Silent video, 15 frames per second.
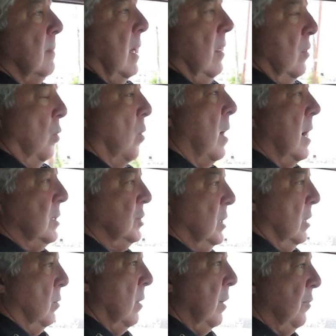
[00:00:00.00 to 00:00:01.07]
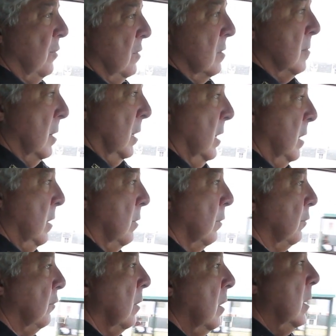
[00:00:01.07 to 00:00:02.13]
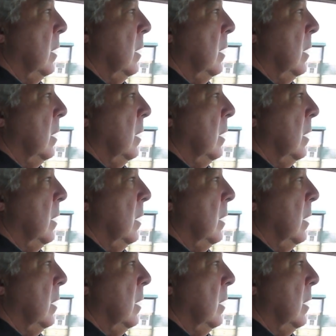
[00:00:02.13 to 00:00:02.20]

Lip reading: and the Y generation, the millennials.